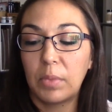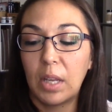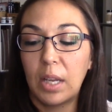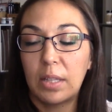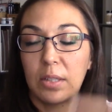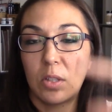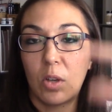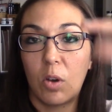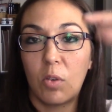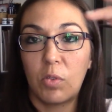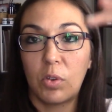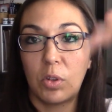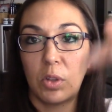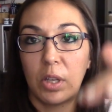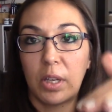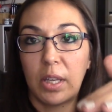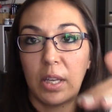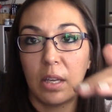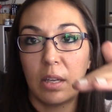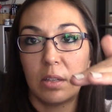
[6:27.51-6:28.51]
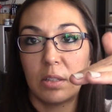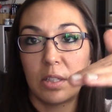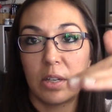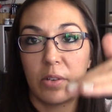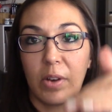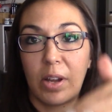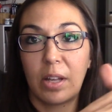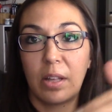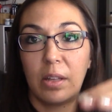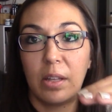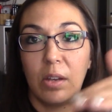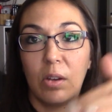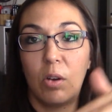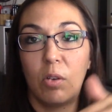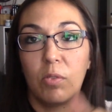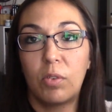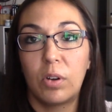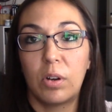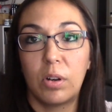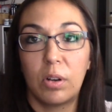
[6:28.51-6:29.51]
it's overlooking directly
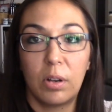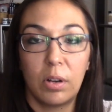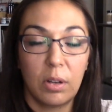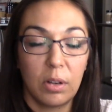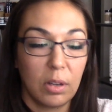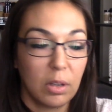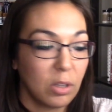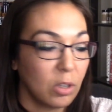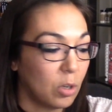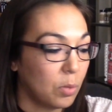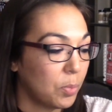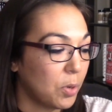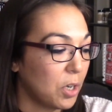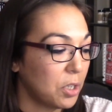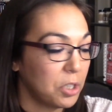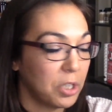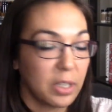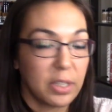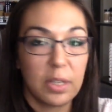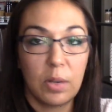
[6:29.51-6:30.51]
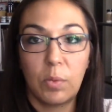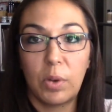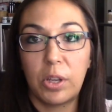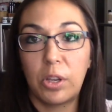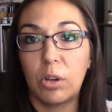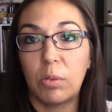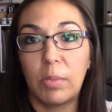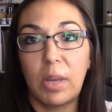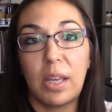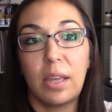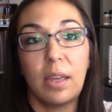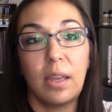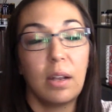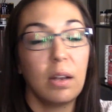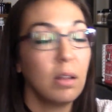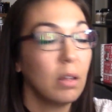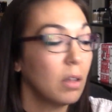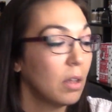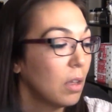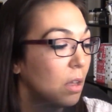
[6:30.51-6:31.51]
over your project and what you're
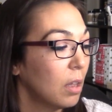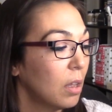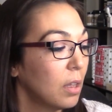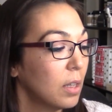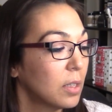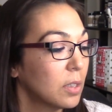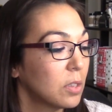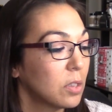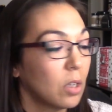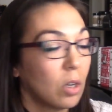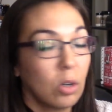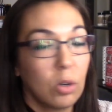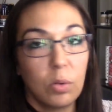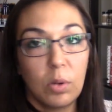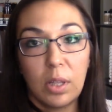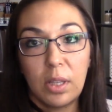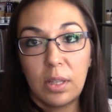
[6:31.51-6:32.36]
making. So